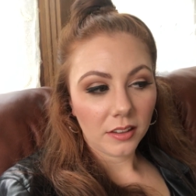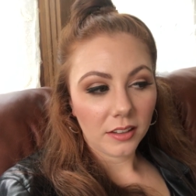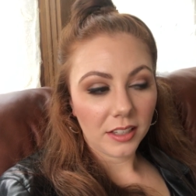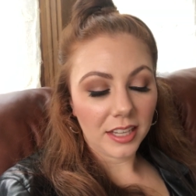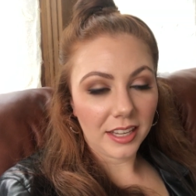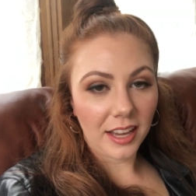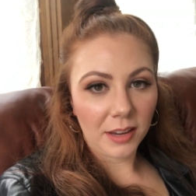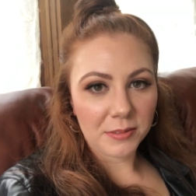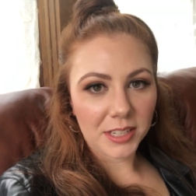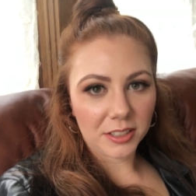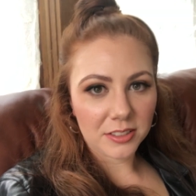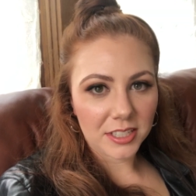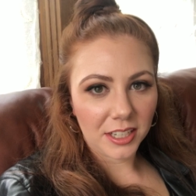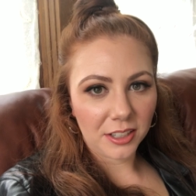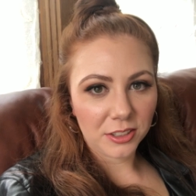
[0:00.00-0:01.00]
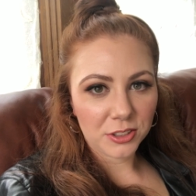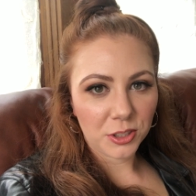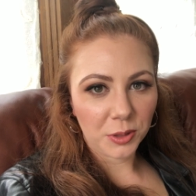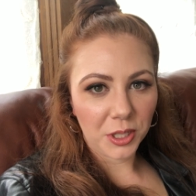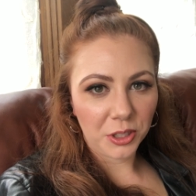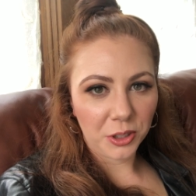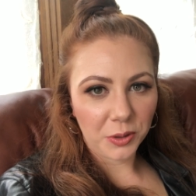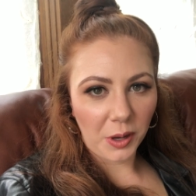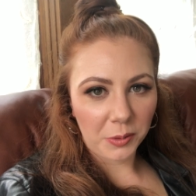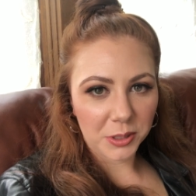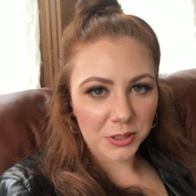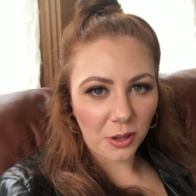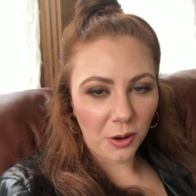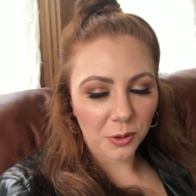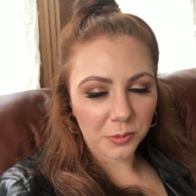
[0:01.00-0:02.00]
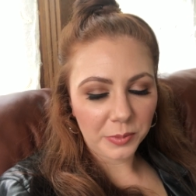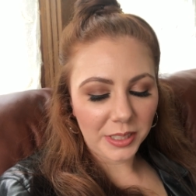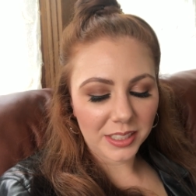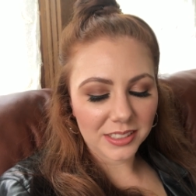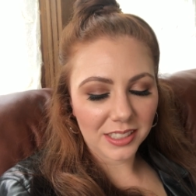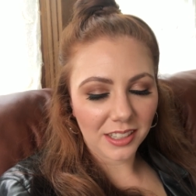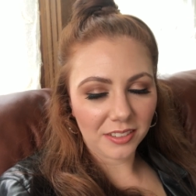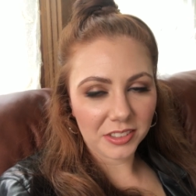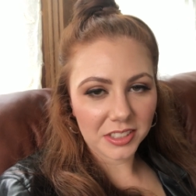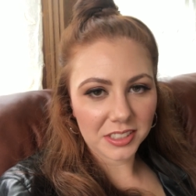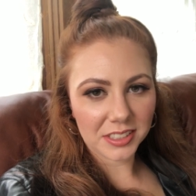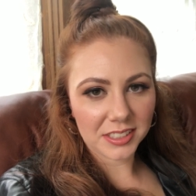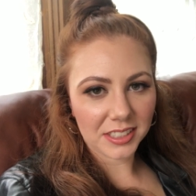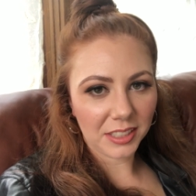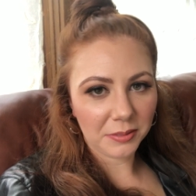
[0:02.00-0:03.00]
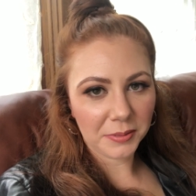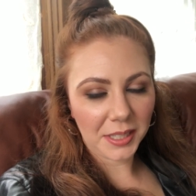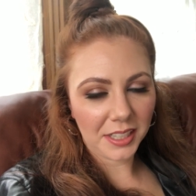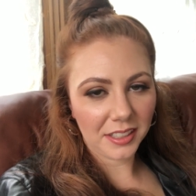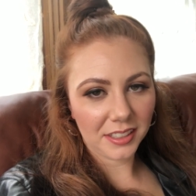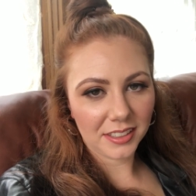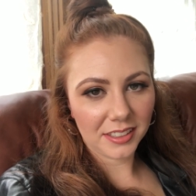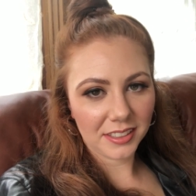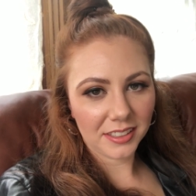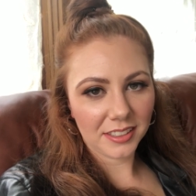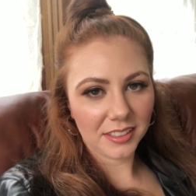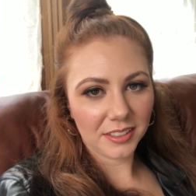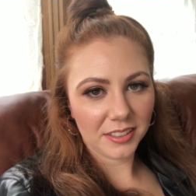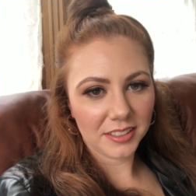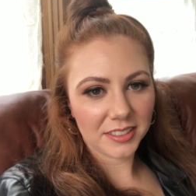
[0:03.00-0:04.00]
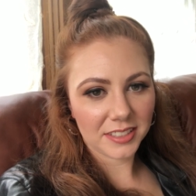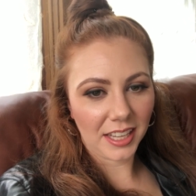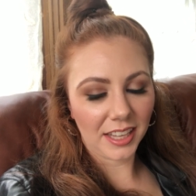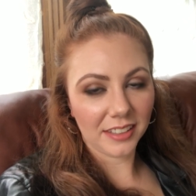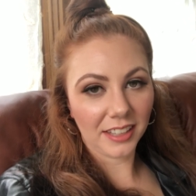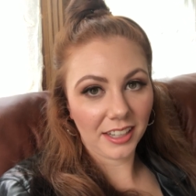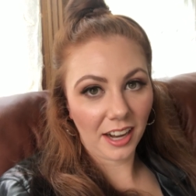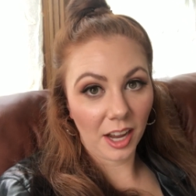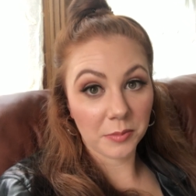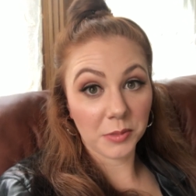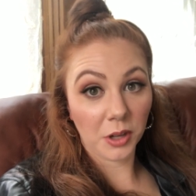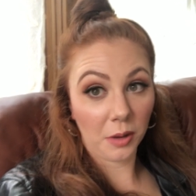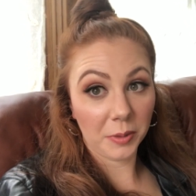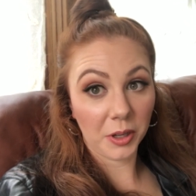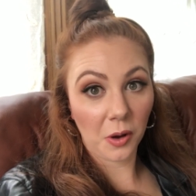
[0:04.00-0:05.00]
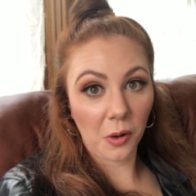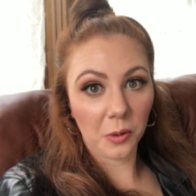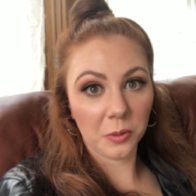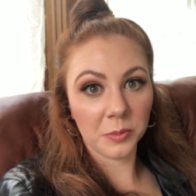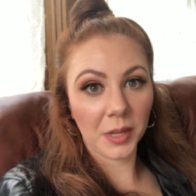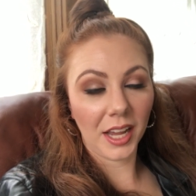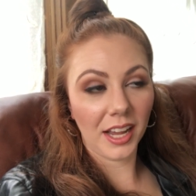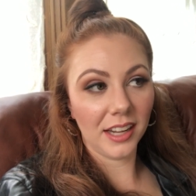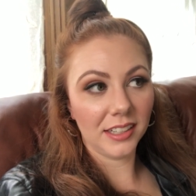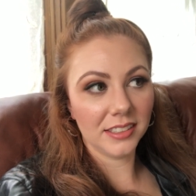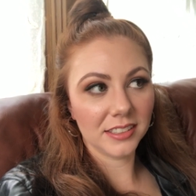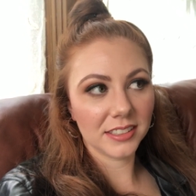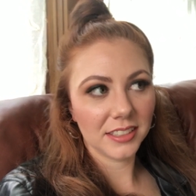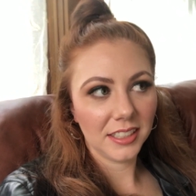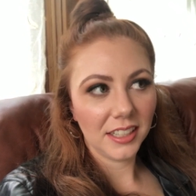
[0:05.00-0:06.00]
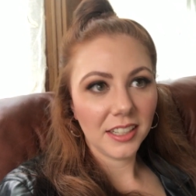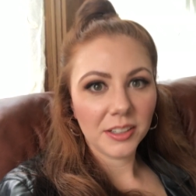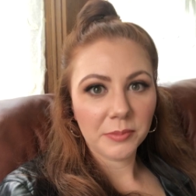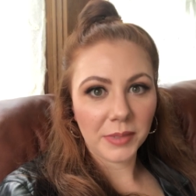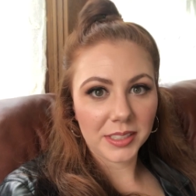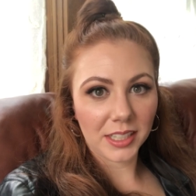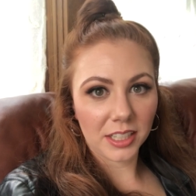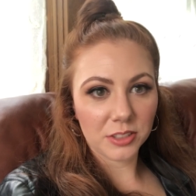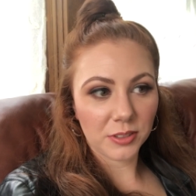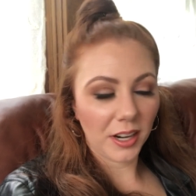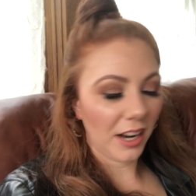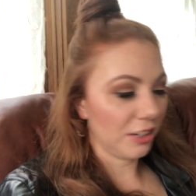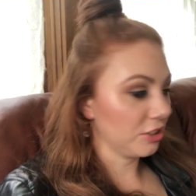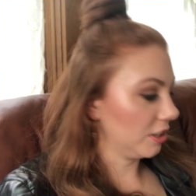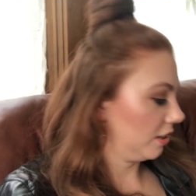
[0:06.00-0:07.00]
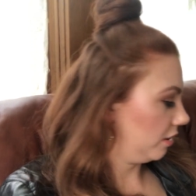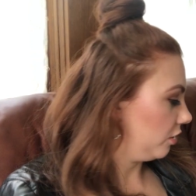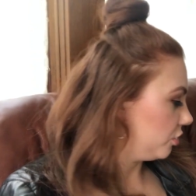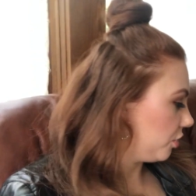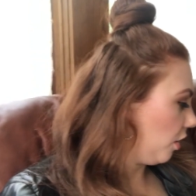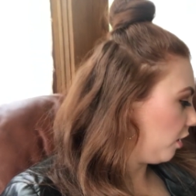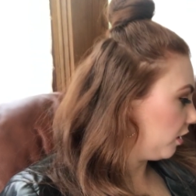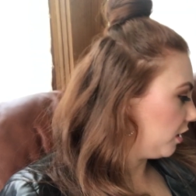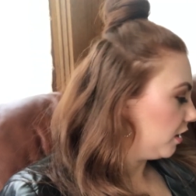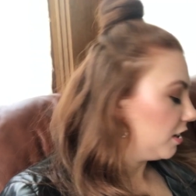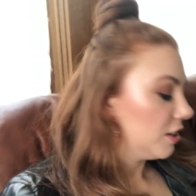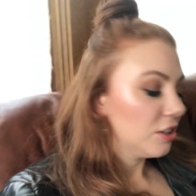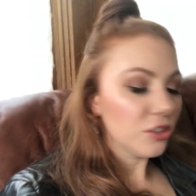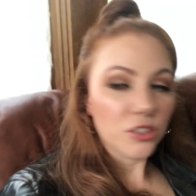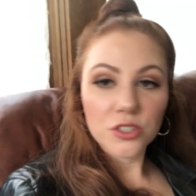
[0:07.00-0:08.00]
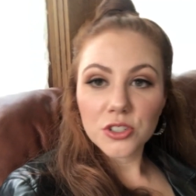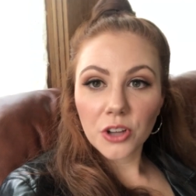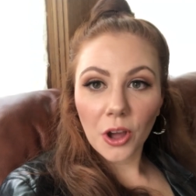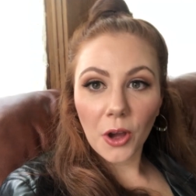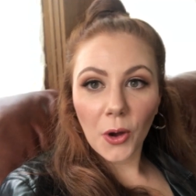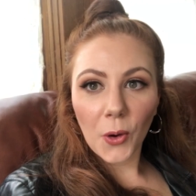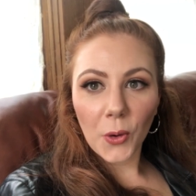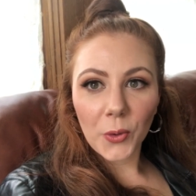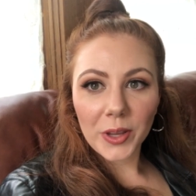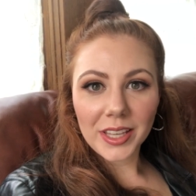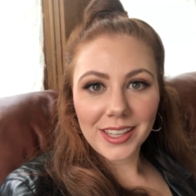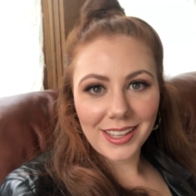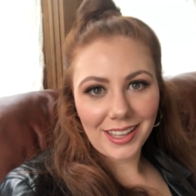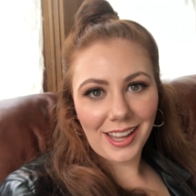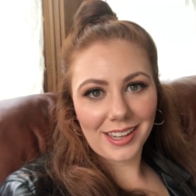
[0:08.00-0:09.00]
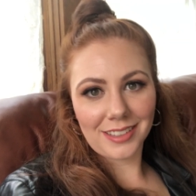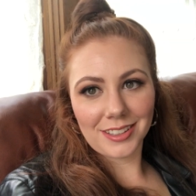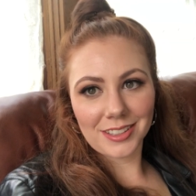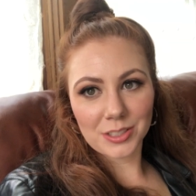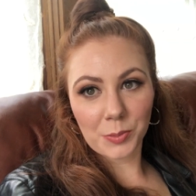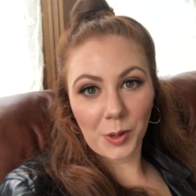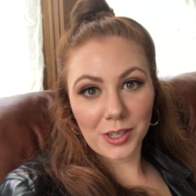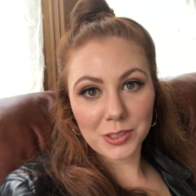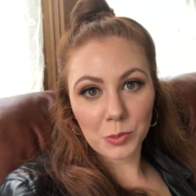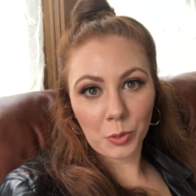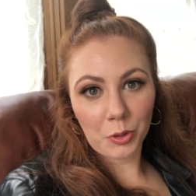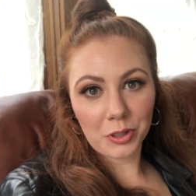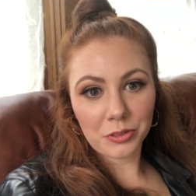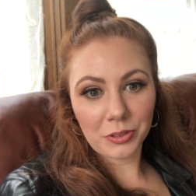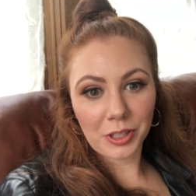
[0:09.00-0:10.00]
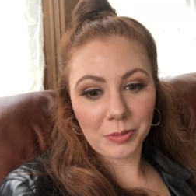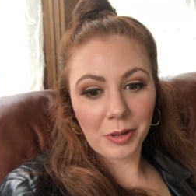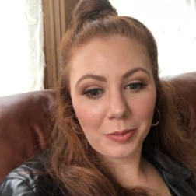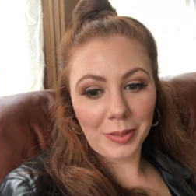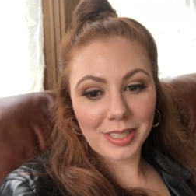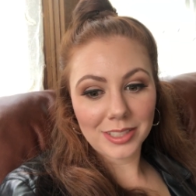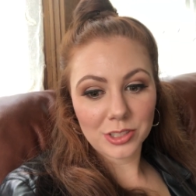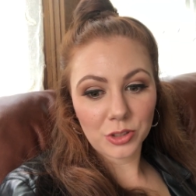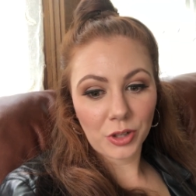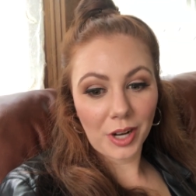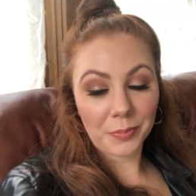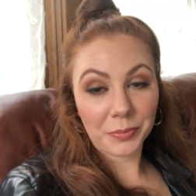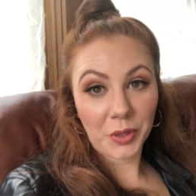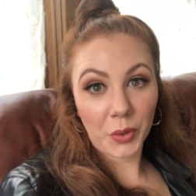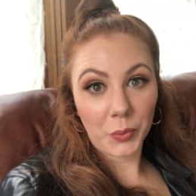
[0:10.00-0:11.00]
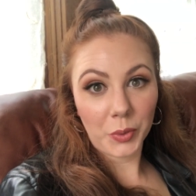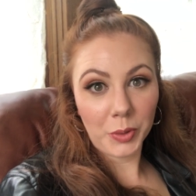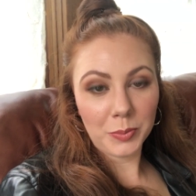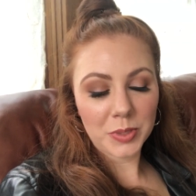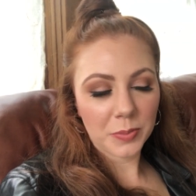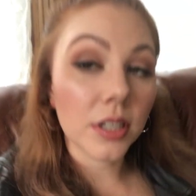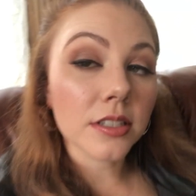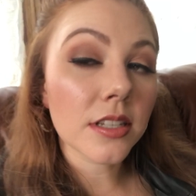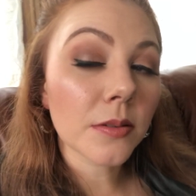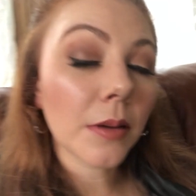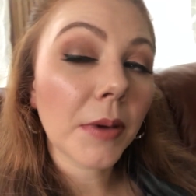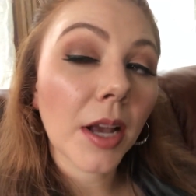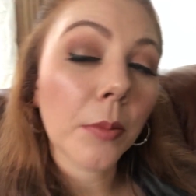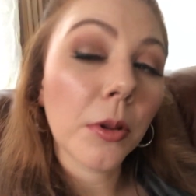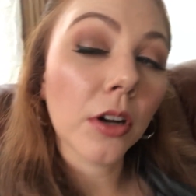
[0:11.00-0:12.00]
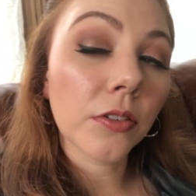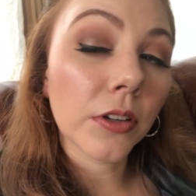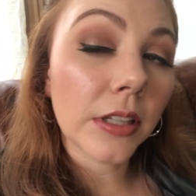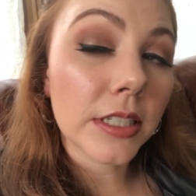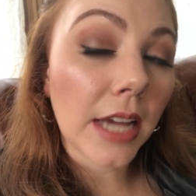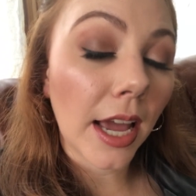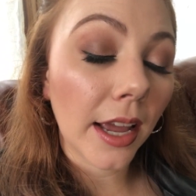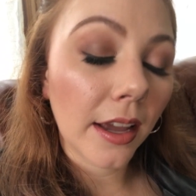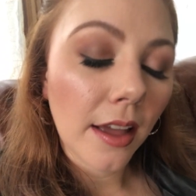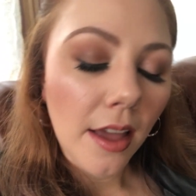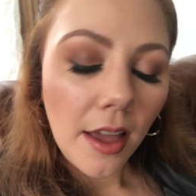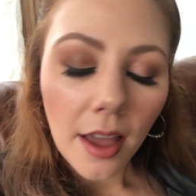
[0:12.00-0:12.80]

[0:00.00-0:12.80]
he came downstairs so he knew I was home because he'd obviously seen me saying like I'm coming home and my dad's reaction and the dog. So he had the surprise spoiled for him on my Instagram. Whoops, this is my makeup look for the day.